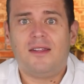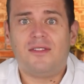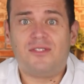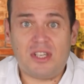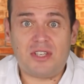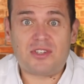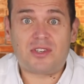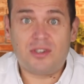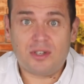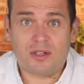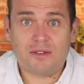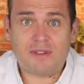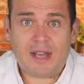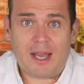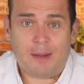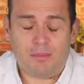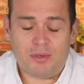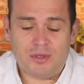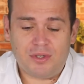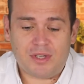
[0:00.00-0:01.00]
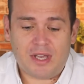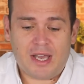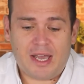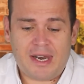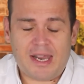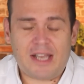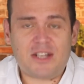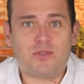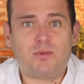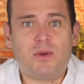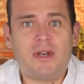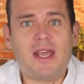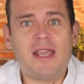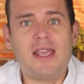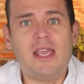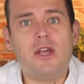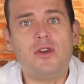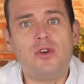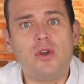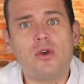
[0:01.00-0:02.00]
this could have happened, and that's when they
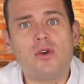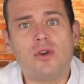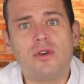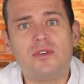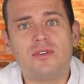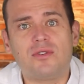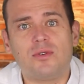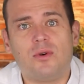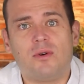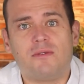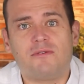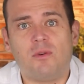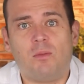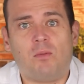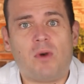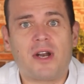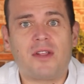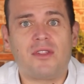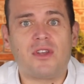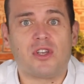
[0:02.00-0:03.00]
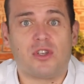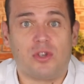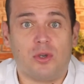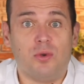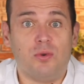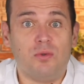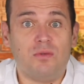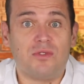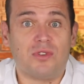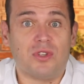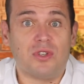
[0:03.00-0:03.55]
get a knock on the door from one of the goons,